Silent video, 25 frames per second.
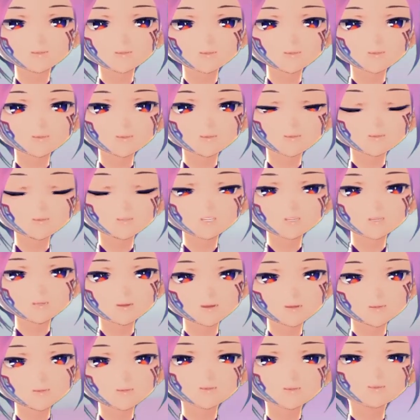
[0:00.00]
Okay,
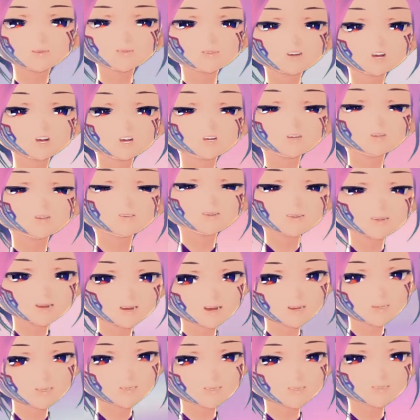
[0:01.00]
so
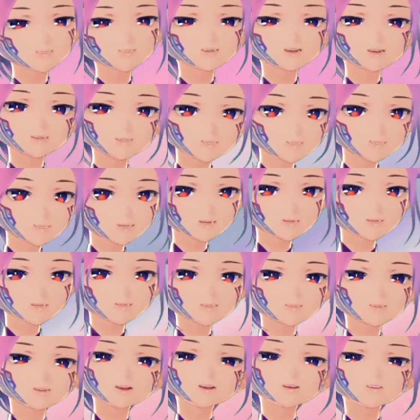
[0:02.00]
yes, that's it.
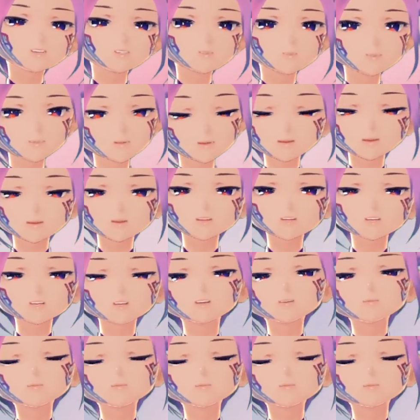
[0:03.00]
I really hope